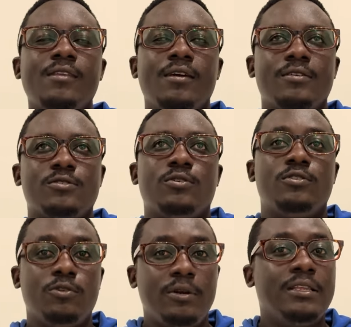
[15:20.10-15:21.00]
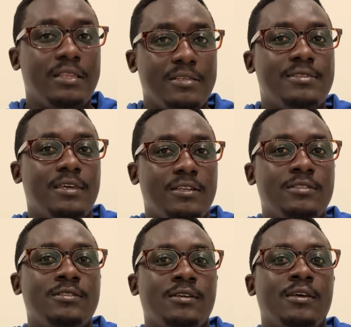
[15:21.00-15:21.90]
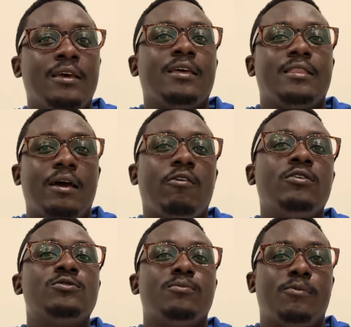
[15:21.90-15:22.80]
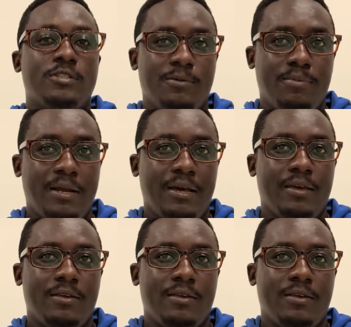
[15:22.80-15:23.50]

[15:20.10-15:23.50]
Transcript: So during this stage, they're going to multiply.